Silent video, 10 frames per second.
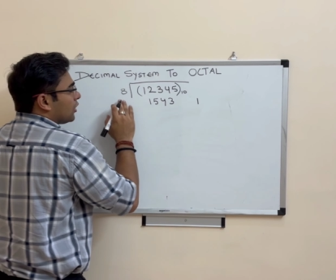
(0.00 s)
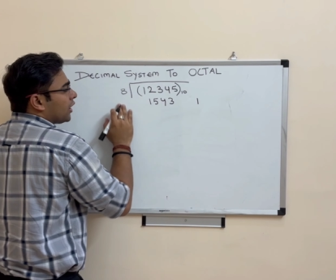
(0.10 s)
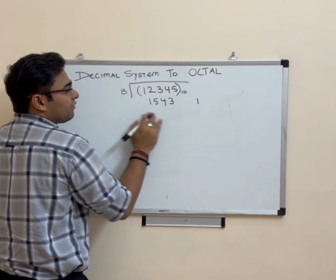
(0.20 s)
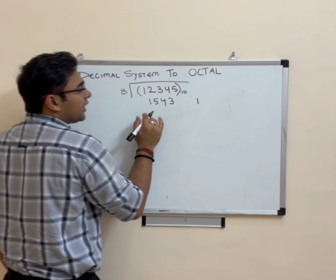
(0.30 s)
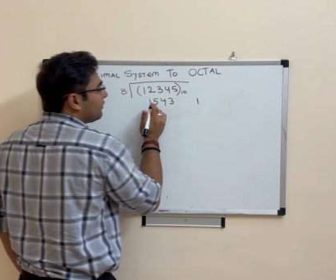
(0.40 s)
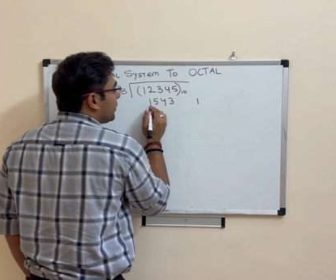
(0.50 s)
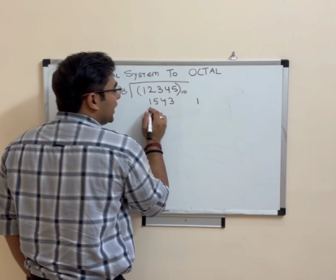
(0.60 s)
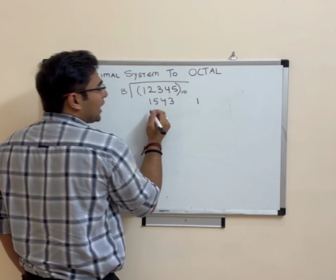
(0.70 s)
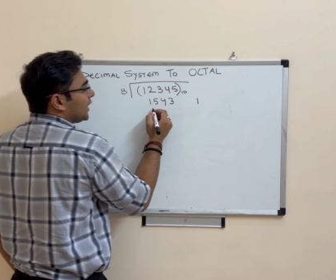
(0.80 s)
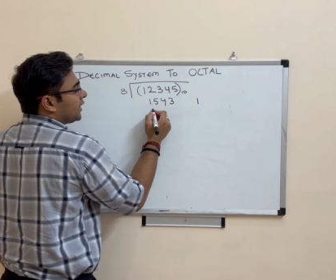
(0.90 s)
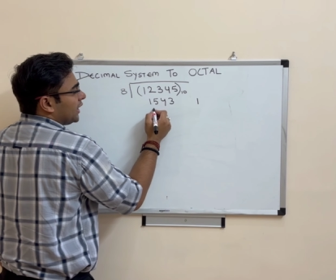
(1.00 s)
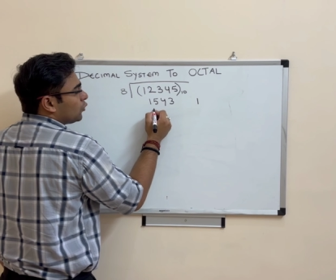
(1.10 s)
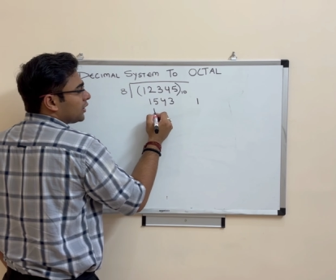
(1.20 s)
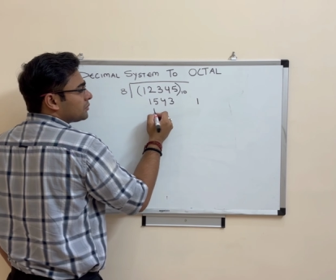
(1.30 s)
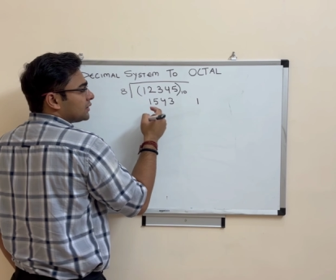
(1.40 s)
Now if I divide by 8, I'll get 8
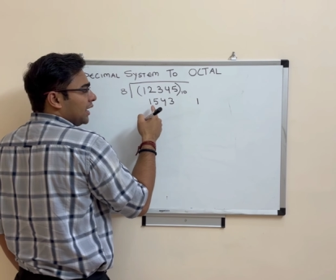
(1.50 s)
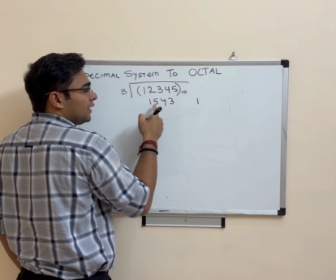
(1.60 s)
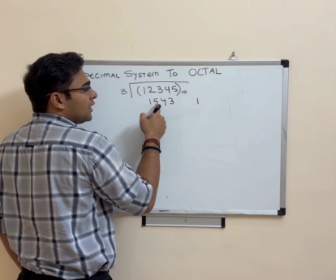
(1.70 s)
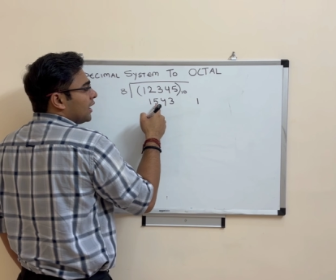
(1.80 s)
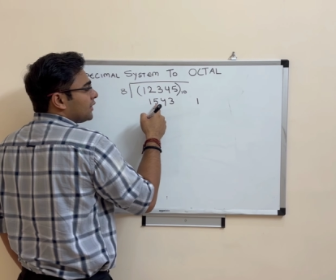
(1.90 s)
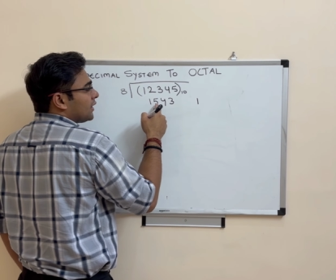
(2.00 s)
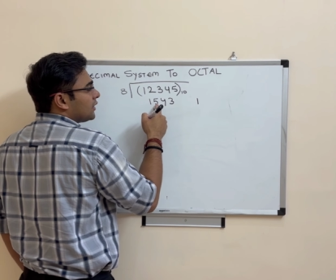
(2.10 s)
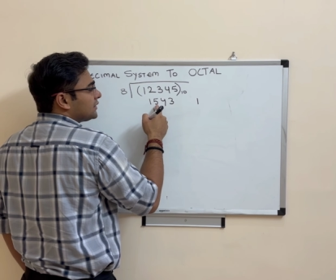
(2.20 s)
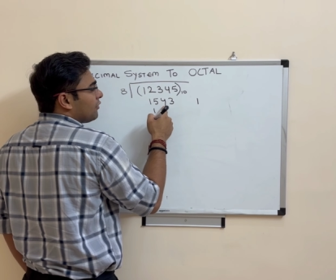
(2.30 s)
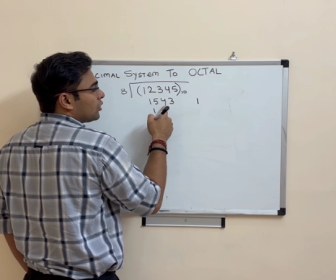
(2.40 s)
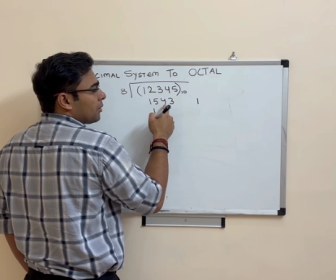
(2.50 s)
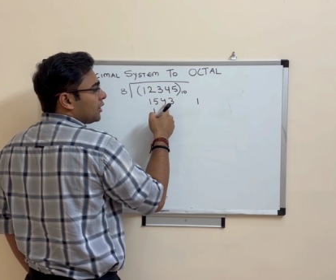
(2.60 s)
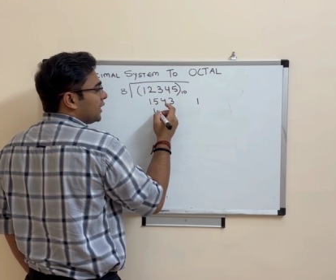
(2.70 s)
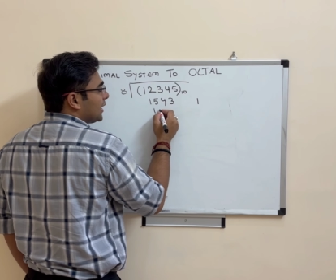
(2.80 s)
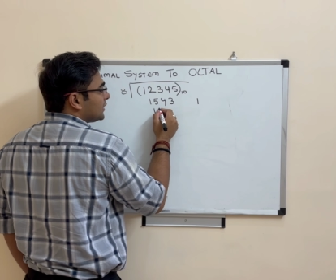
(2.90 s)
1 times is 8, and then 7 would come up
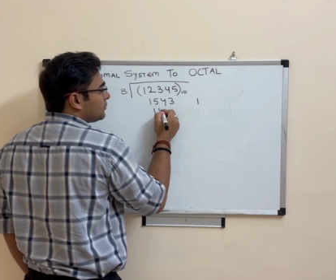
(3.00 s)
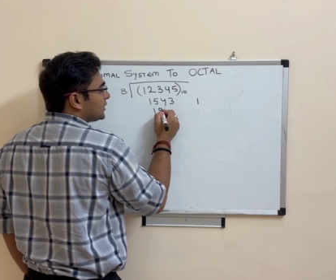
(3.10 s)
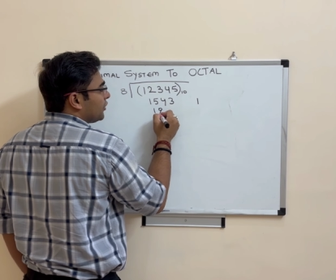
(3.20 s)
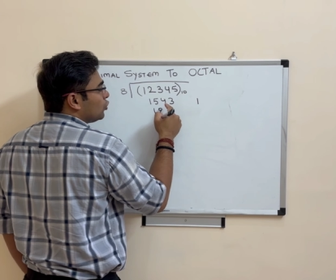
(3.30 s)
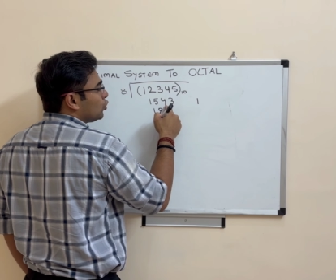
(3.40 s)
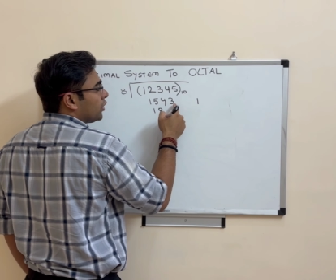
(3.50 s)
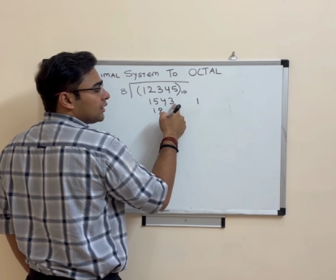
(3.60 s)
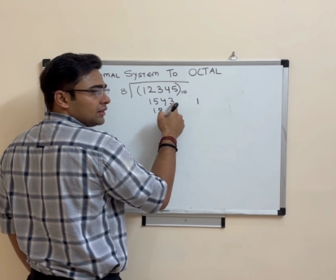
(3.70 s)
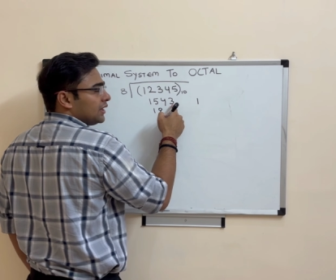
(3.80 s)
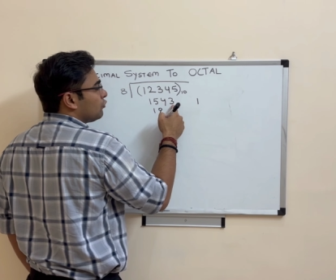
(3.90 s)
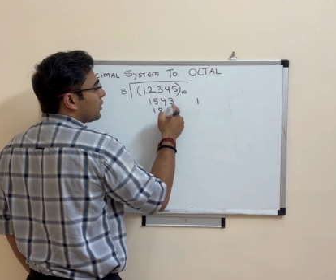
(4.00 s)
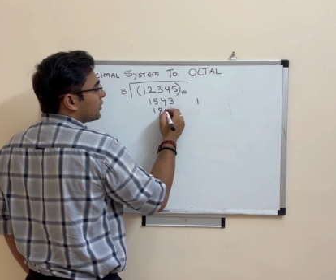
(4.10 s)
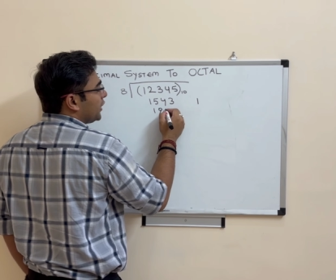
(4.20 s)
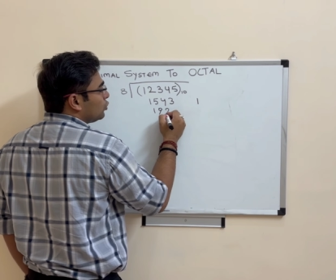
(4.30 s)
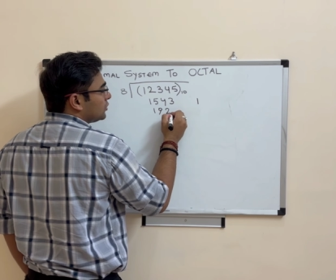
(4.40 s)
here, 8 9 times is 72, 23 would come,
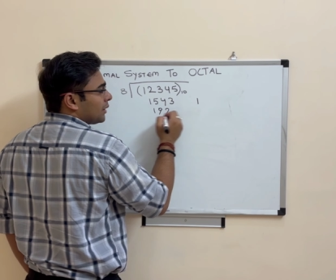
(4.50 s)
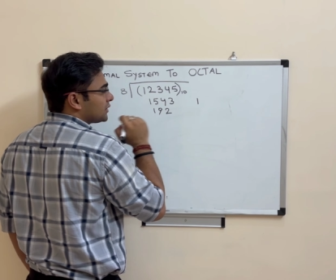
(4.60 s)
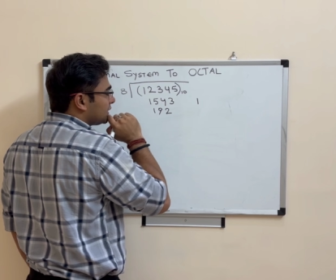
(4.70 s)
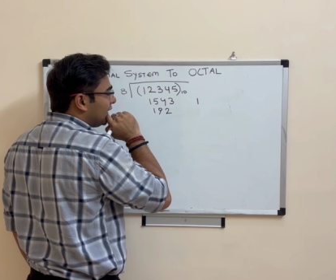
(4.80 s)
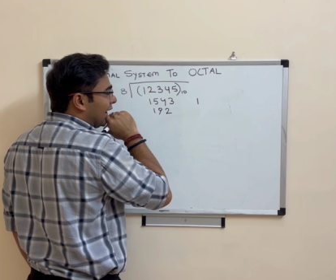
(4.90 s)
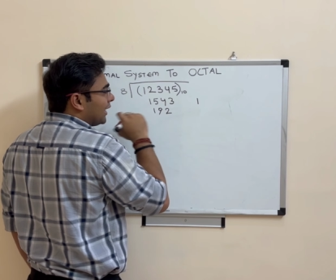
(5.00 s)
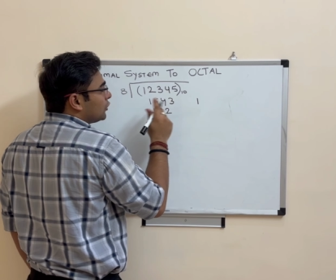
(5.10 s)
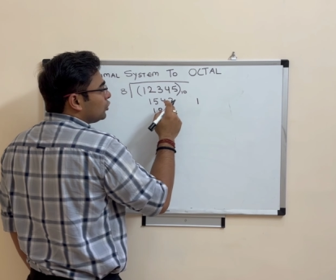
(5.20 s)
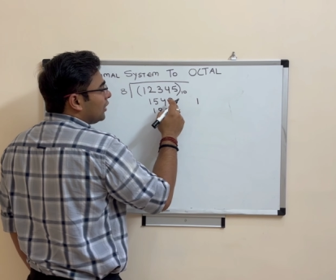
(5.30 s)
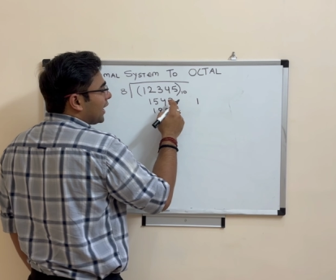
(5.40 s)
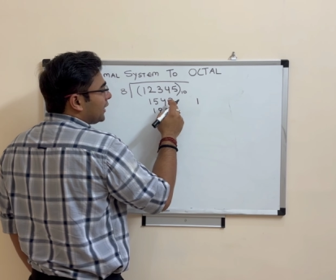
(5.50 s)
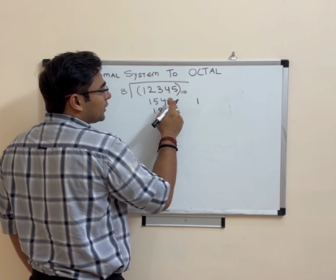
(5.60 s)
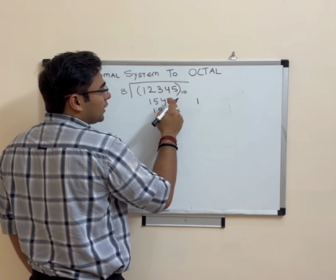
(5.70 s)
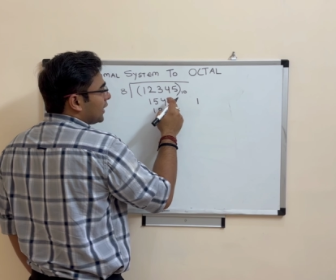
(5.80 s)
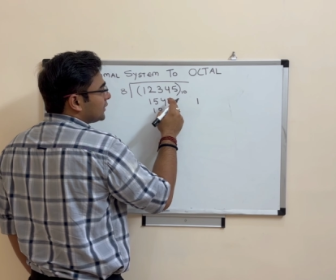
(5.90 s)
then 8 2 times is 16, so you will
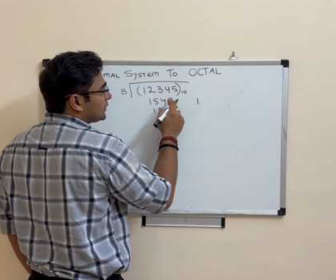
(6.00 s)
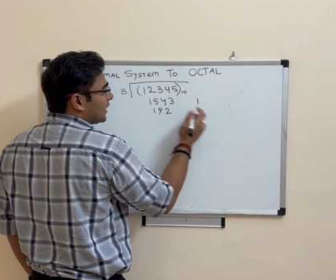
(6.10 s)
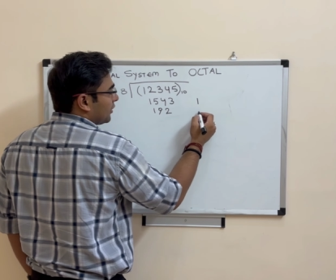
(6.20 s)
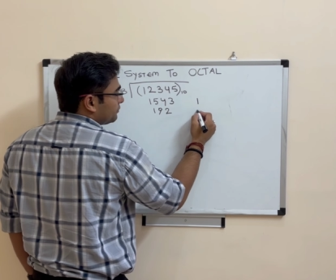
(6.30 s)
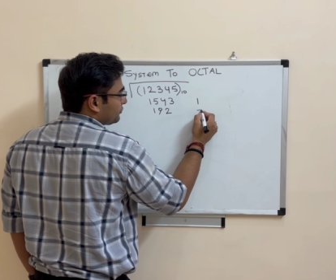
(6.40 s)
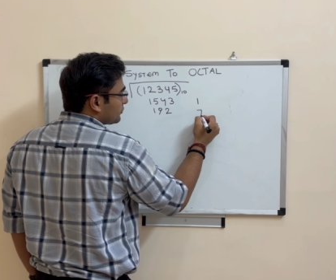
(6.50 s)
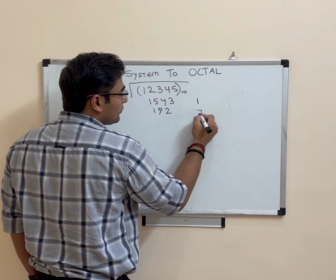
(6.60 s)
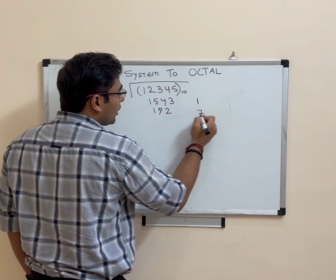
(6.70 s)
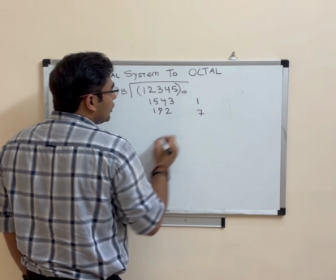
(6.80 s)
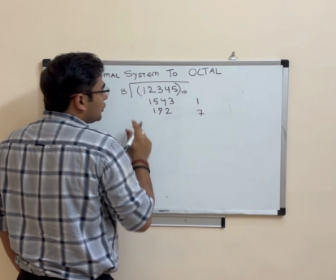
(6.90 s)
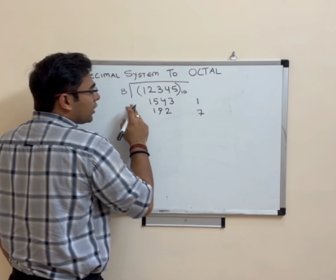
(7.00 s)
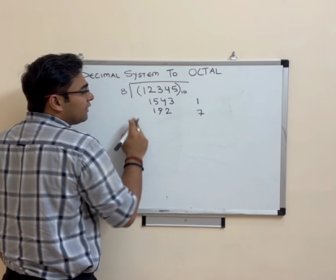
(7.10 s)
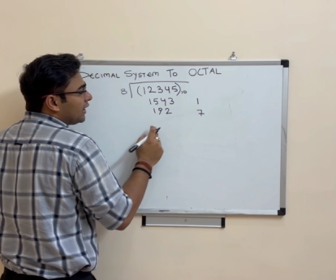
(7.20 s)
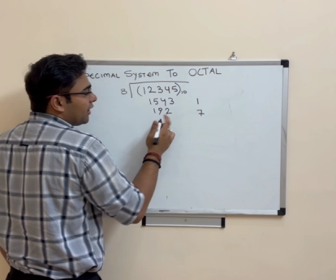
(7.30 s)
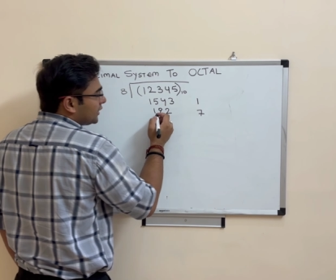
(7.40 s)
get as 7. So again
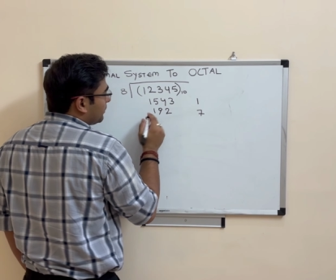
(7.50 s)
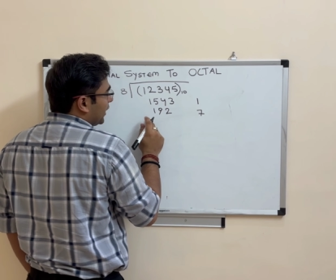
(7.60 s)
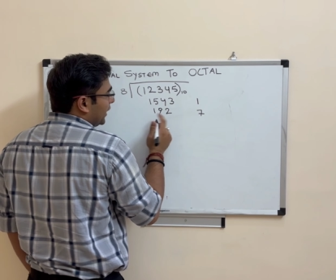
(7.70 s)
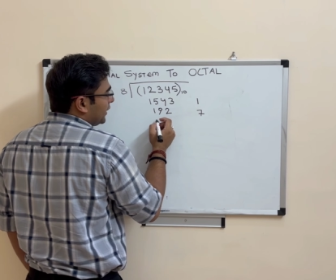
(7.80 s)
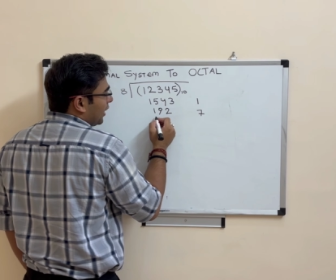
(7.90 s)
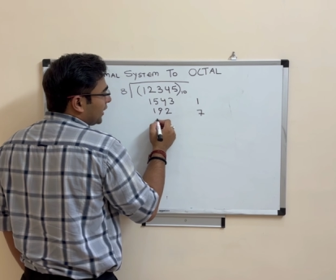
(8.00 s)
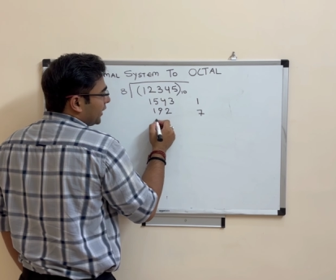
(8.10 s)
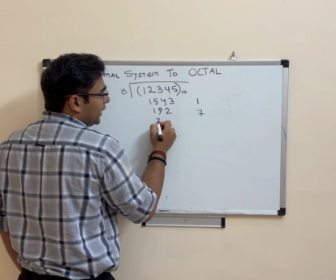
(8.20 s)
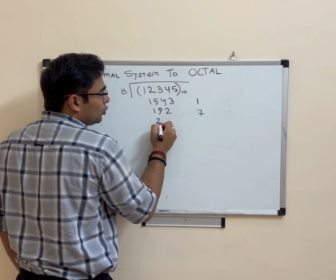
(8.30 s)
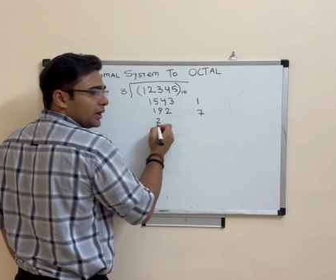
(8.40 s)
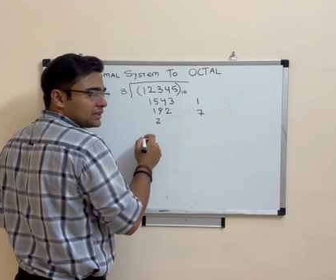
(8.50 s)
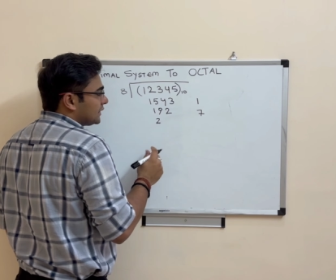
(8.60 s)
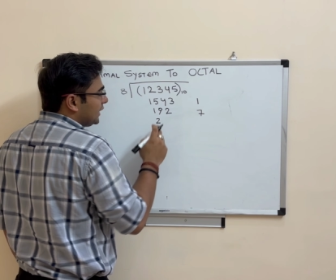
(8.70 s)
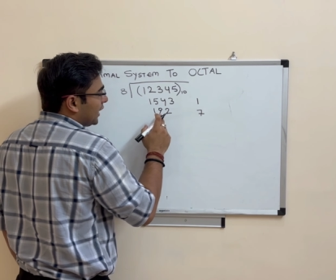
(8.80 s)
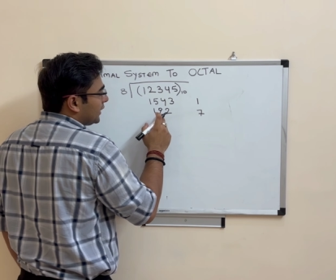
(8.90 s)
if I divide this by 8, I'll get 8 2 times is
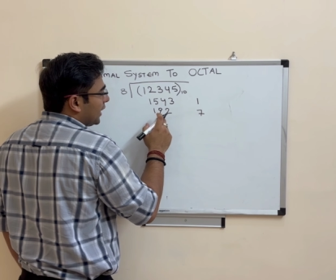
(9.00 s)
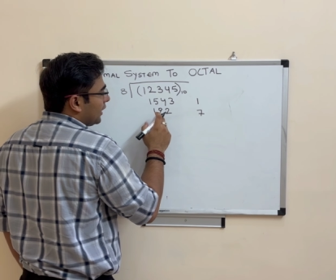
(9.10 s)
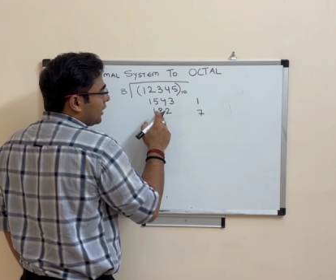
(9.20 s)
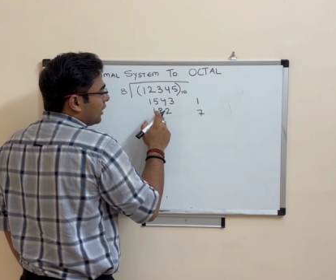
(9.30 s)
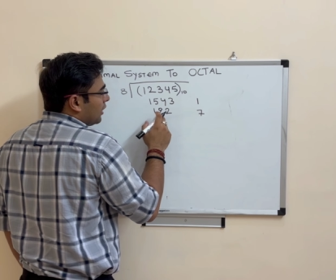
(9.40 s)
16, and then